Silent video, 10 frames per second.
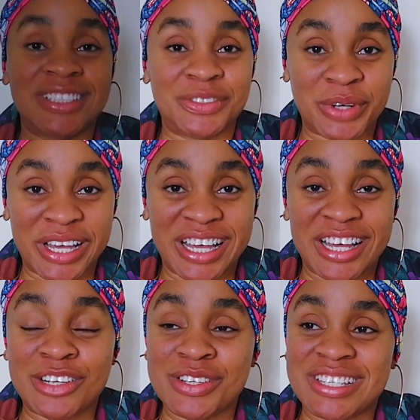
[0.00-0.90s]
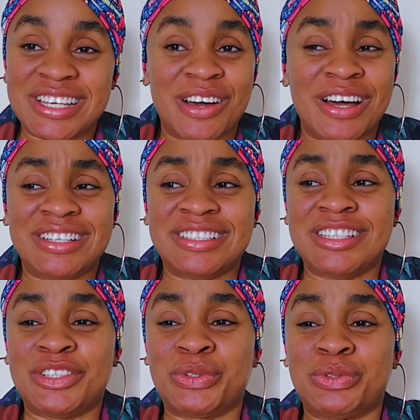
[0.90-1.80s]
Dwyer and Lucy now had this
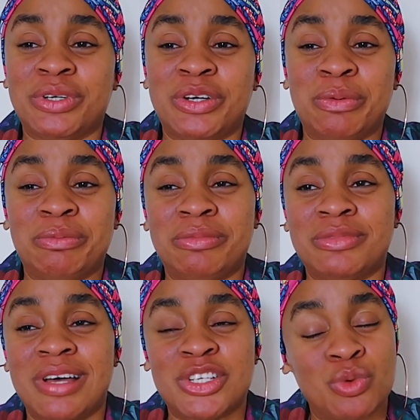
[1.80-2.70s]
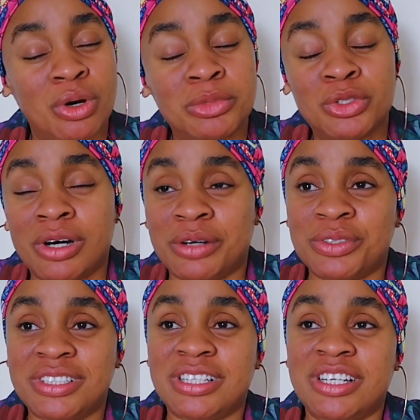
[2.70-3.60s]
little squabble, I
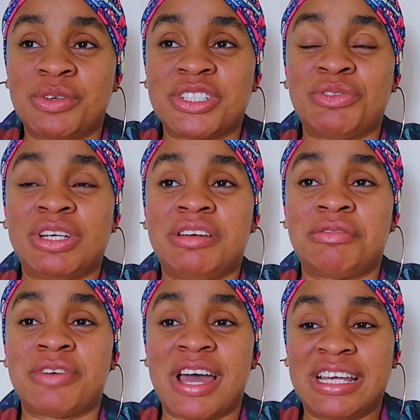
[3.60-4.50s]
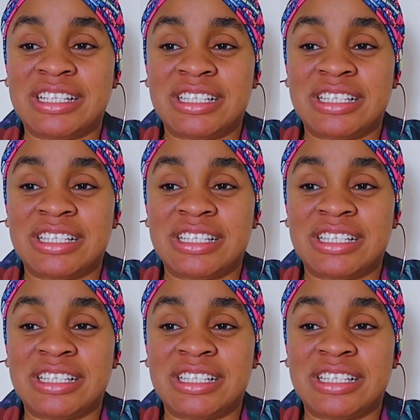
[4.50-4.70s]
would say. It wasn't really a fight.